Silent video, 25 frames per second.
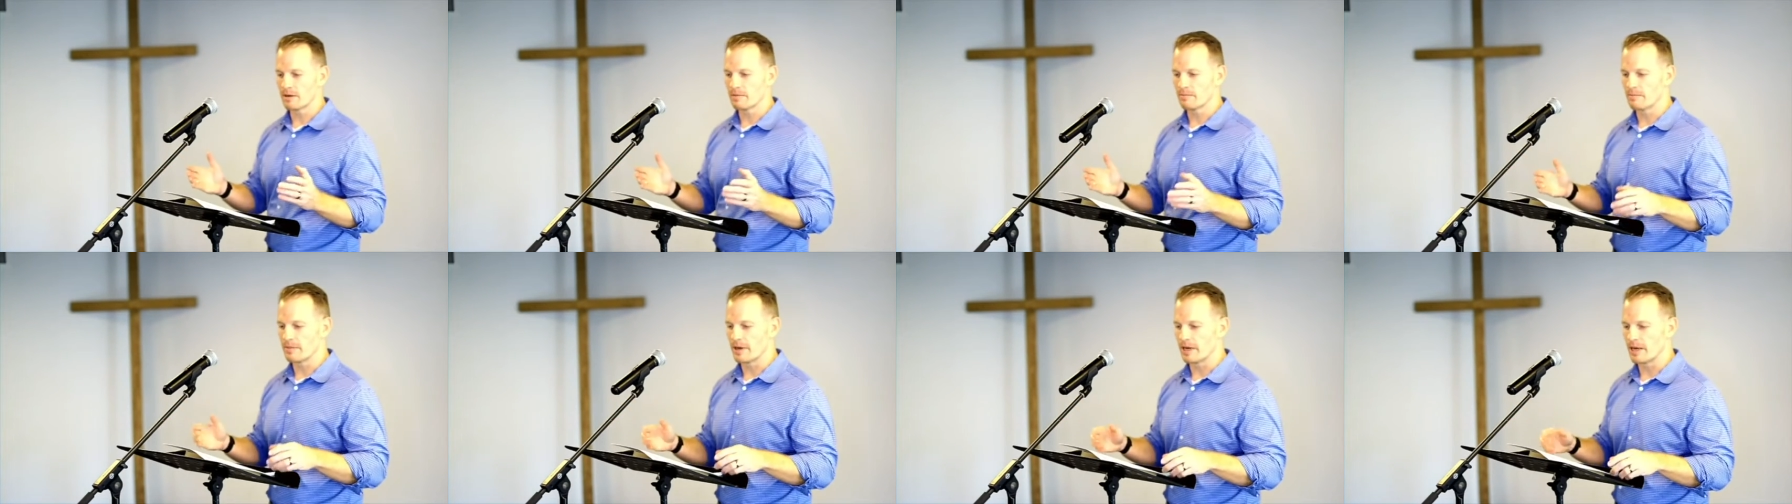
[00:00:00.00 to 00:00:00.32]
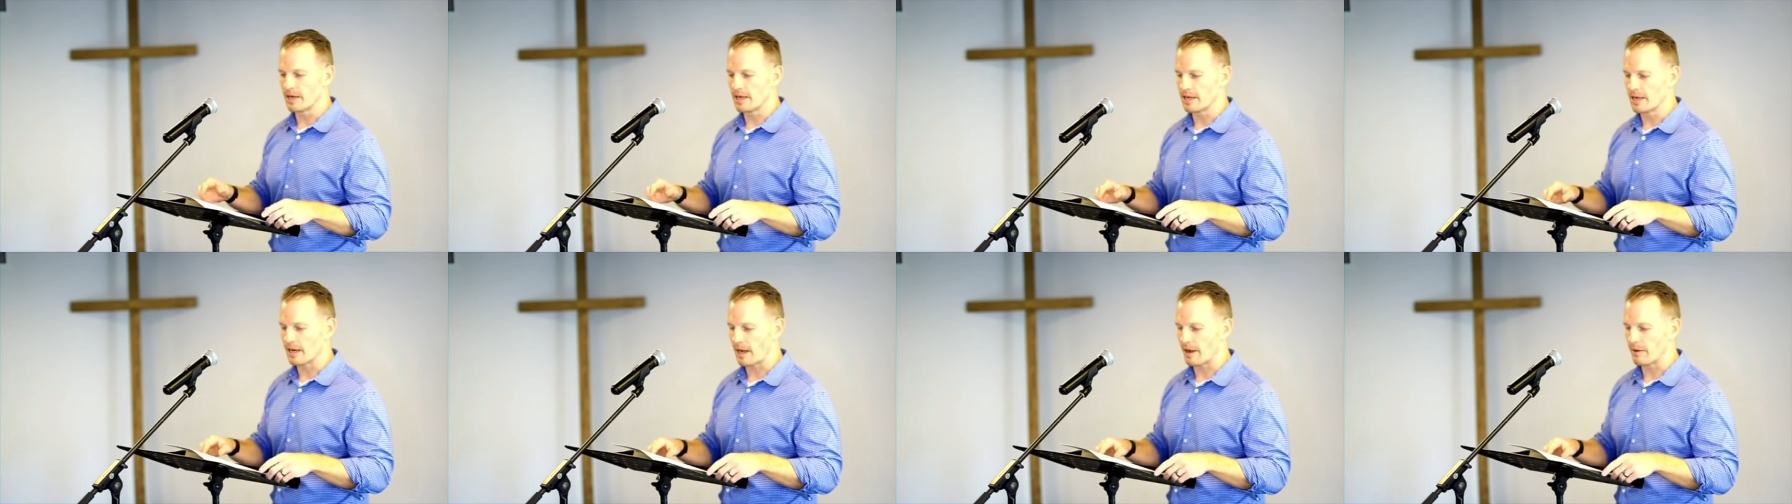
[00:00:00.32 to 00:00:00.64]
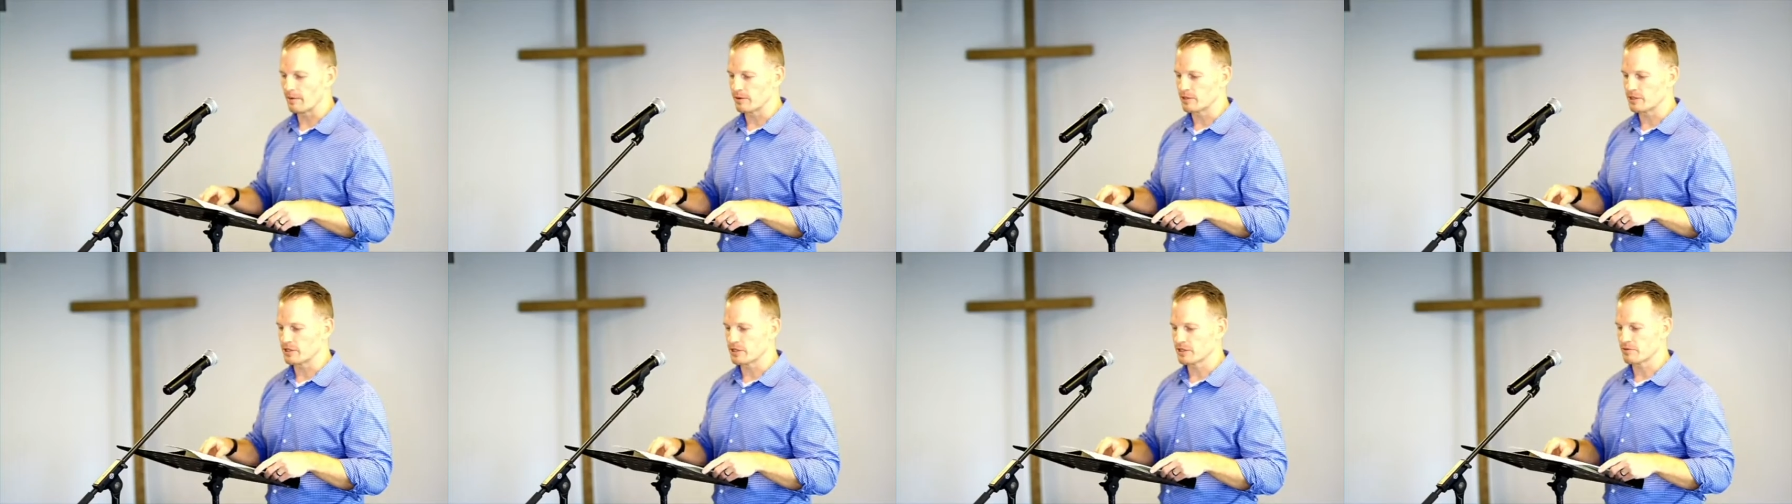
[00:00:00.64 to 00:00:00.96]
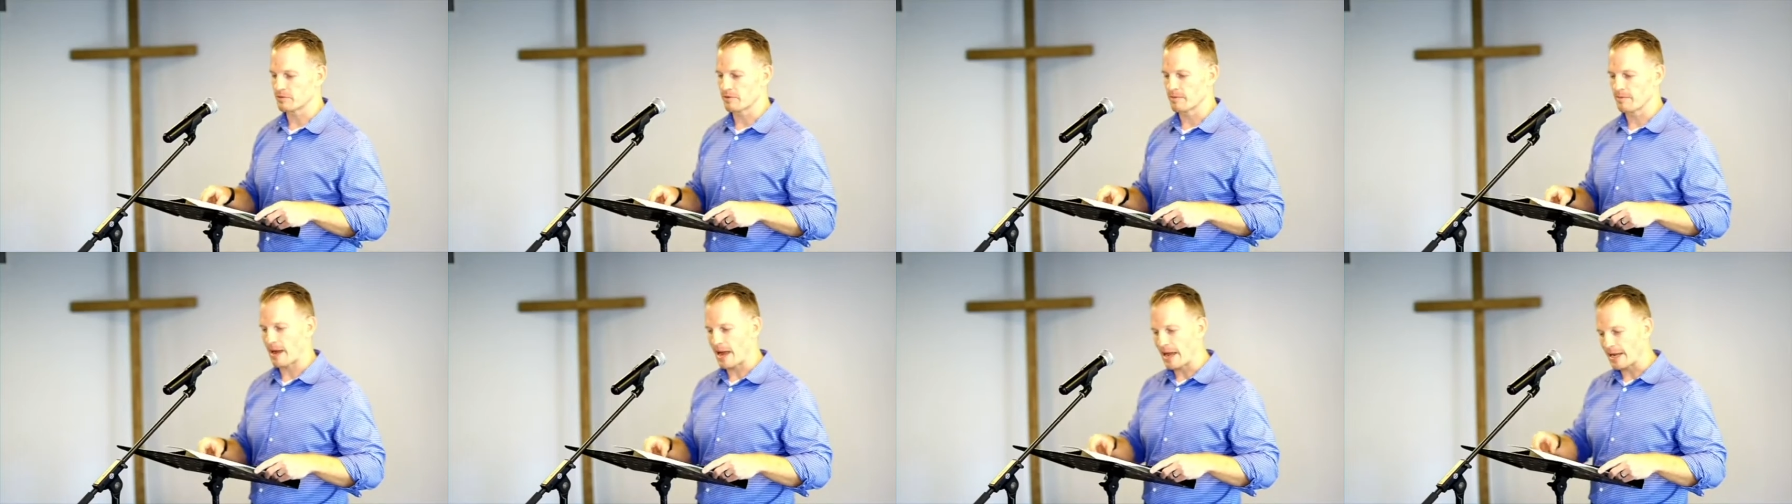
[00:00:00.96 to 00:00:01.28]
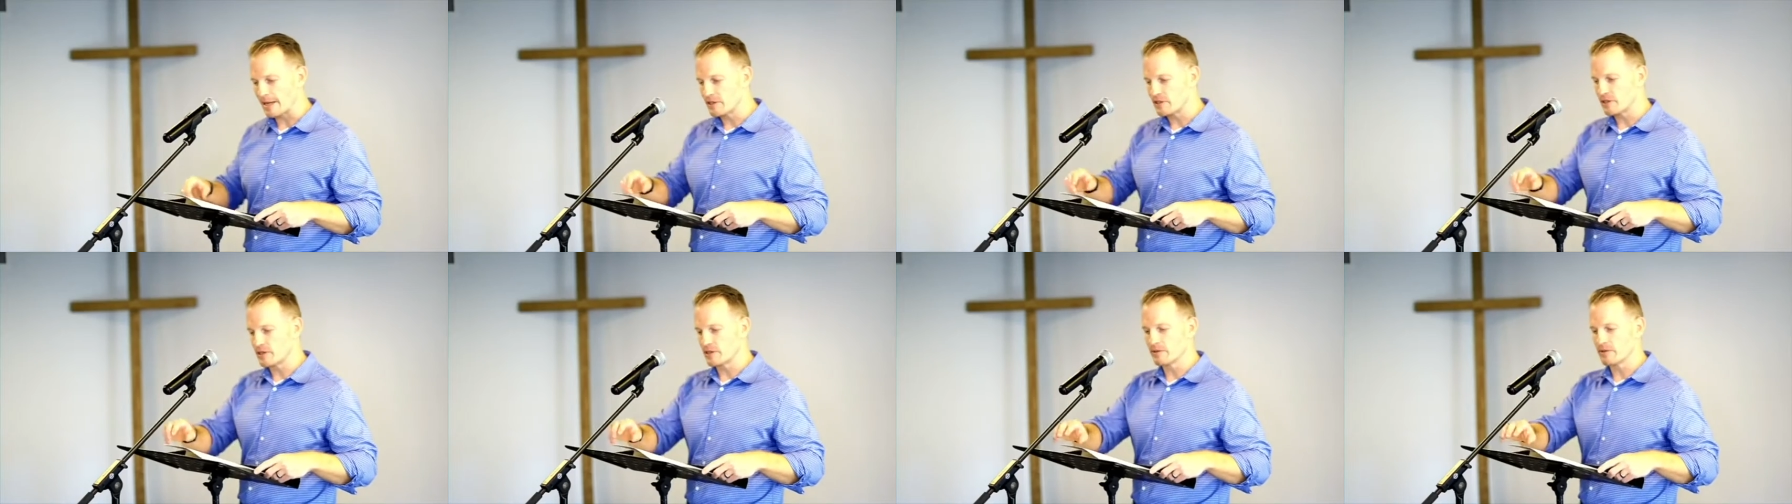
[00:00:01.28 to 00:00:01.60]
but I will just
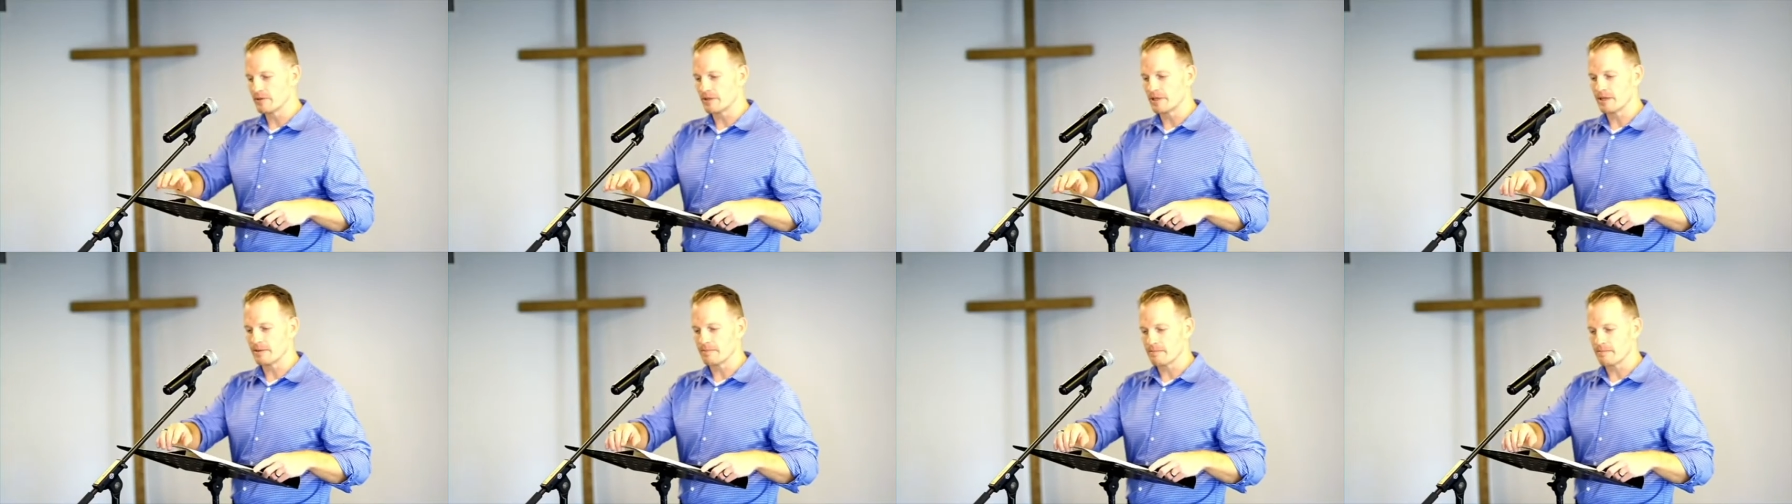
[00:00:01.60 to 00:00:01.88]
remind you that